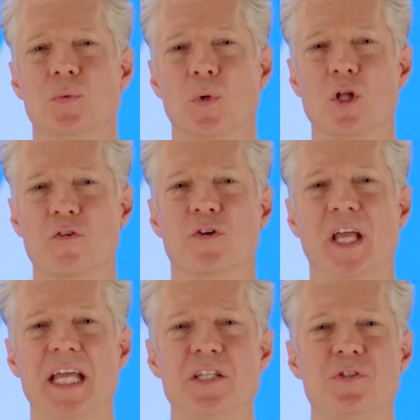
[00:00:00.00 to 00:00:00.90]
we'll offer an
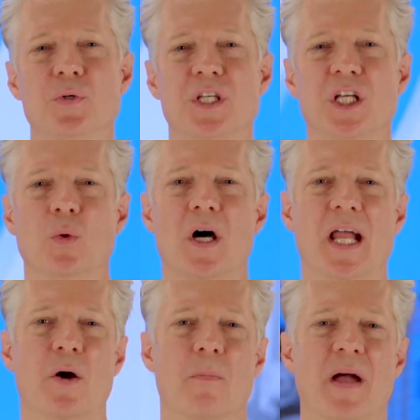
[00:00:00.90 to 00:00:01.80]
82
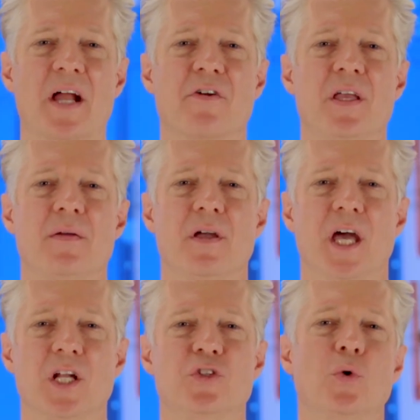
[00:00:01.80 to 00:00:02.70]
kilowatt-hour battery
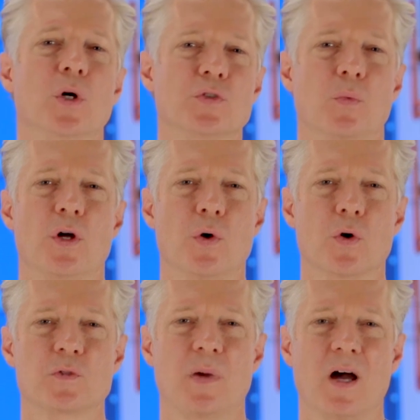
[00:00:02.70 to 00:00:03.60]
and a 201
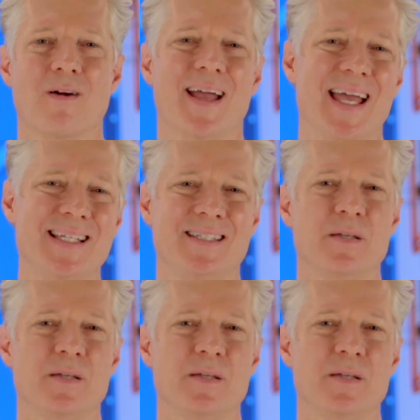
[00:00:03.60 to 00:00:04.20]
horsepower AC